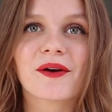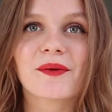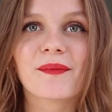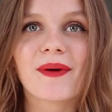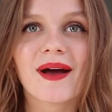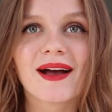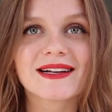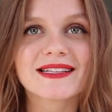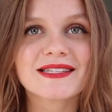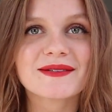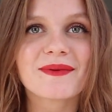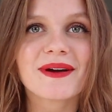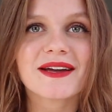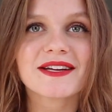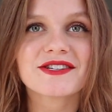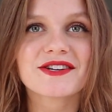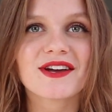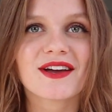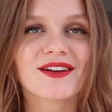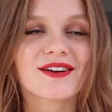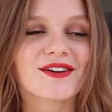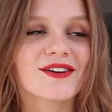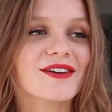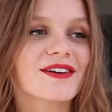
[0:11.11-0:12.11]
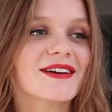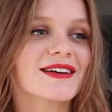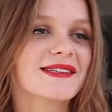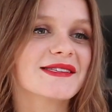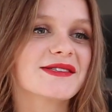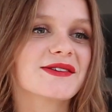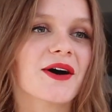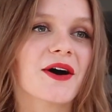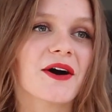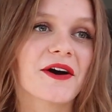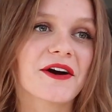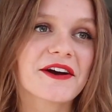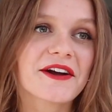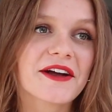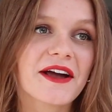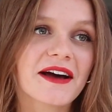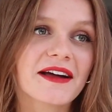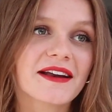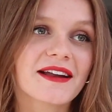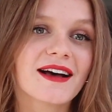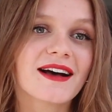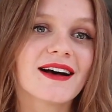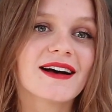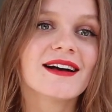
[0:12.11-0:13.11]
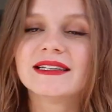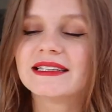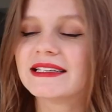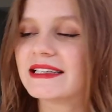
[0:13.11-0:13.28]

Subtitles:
back to my channel. It's Ariana.